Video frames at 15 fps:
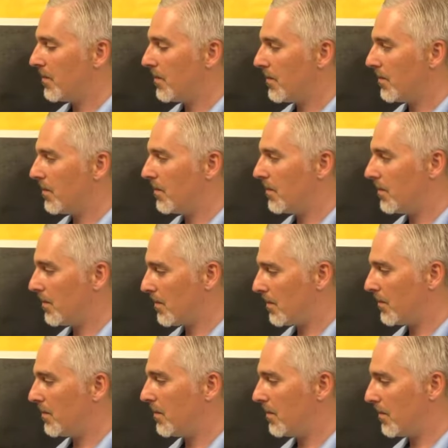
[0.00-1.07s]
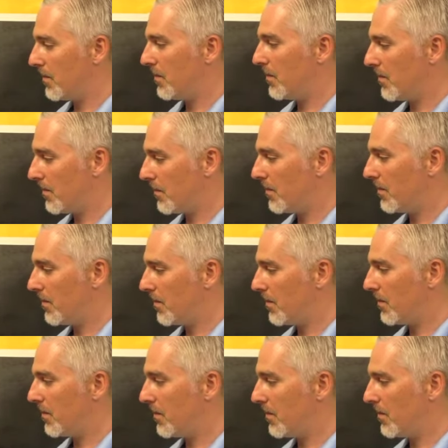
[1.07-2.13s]

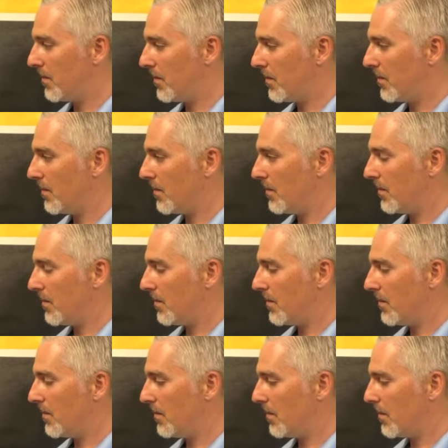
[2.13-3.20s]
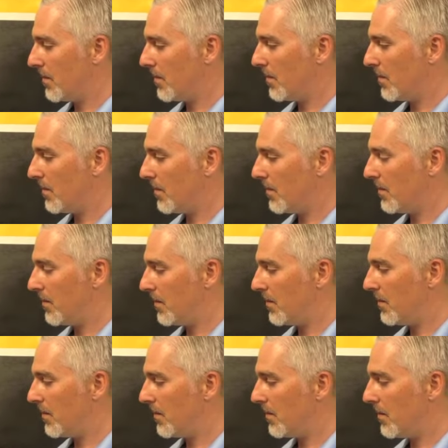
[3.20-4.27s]

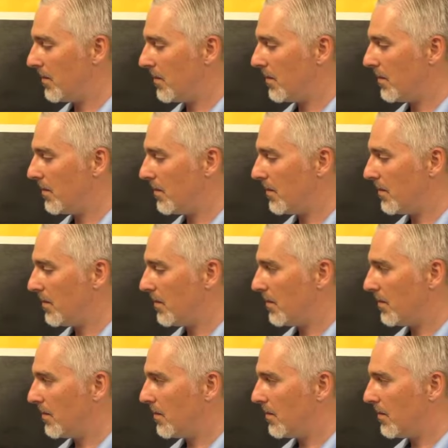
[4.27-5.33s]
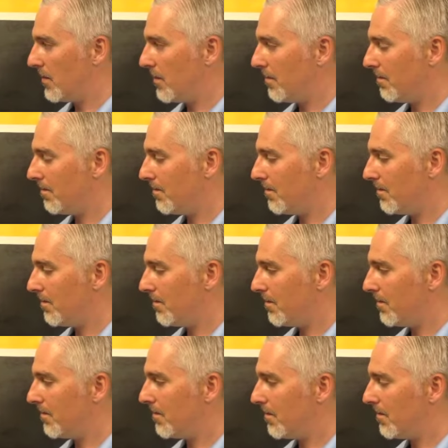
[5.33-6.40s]

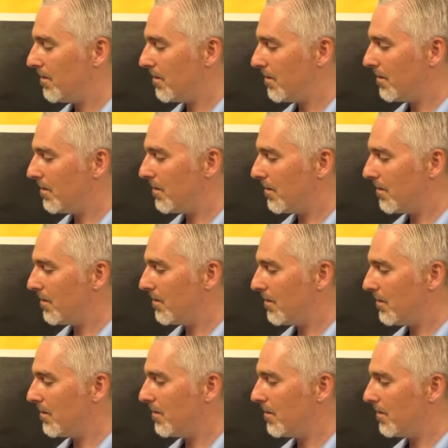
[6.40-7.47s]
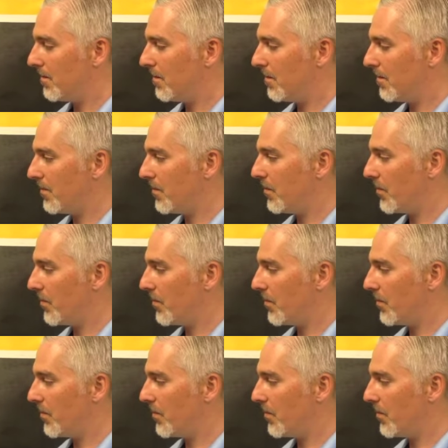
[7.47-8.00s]
The person shown says nothing.